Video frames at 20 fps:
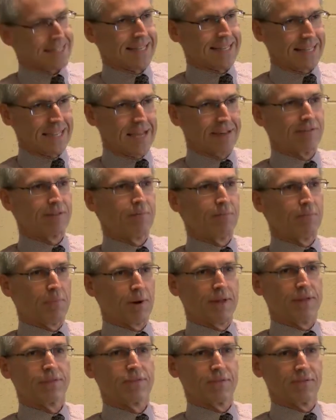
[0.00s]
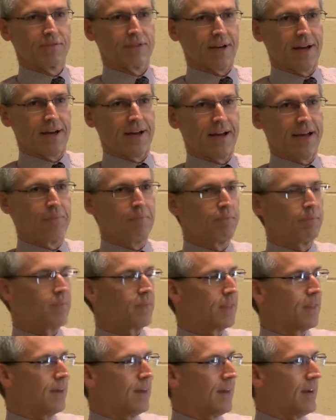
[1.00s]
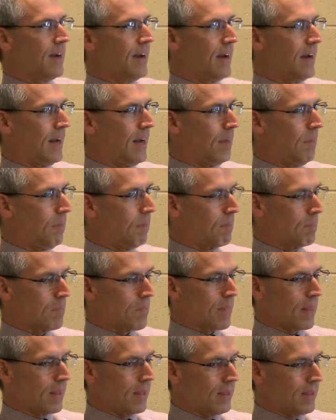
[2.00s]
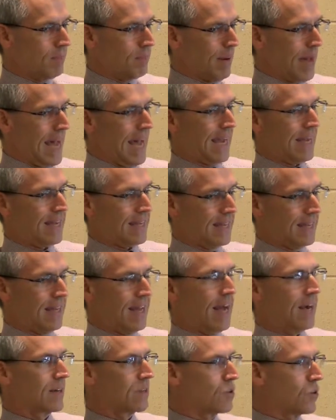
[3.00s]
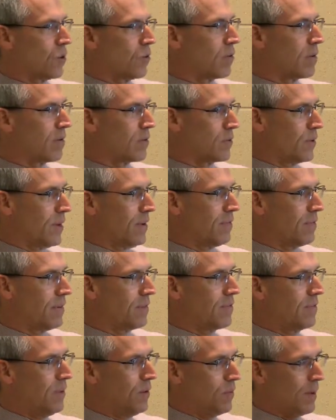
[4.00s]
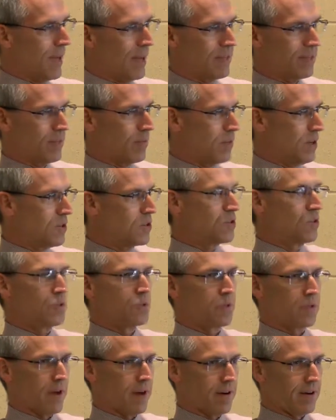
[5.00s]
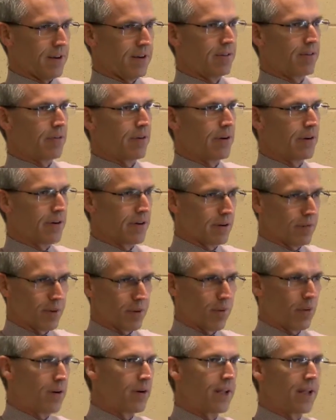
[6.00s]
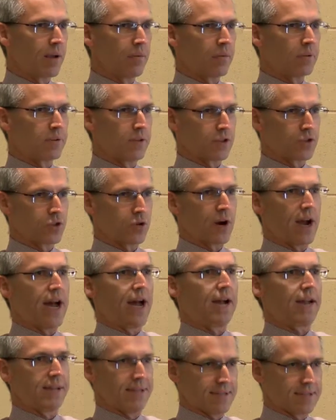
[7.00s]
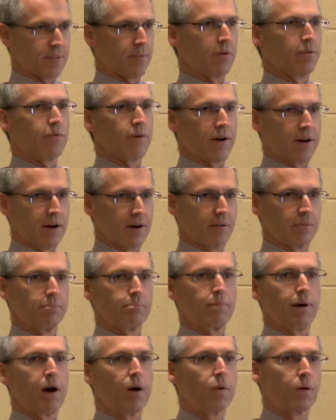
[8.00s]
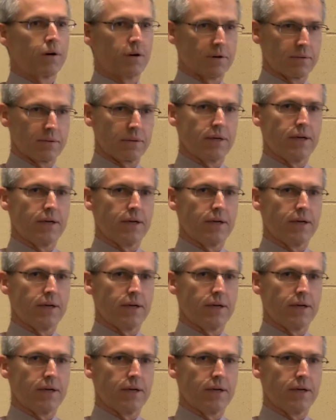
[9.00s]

11 months of time. Back in October 2015, we had some issues with our inverter and we weren't able to track some of our power